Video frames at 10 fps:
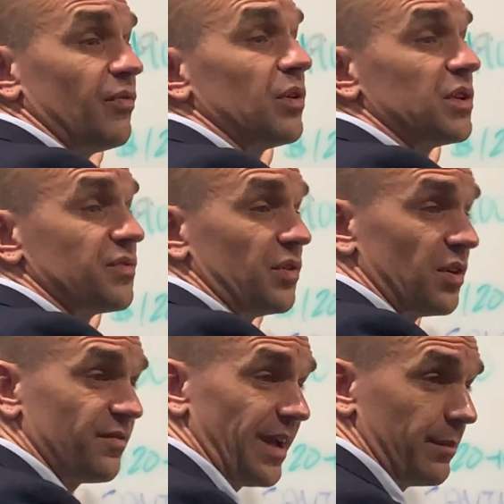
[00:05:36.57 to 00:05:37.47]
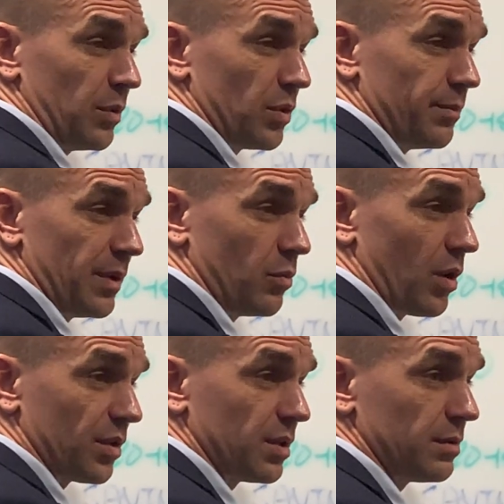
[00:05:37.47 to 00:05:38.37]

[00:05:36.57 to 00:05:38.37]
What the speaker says: we do this for your family, would it be worth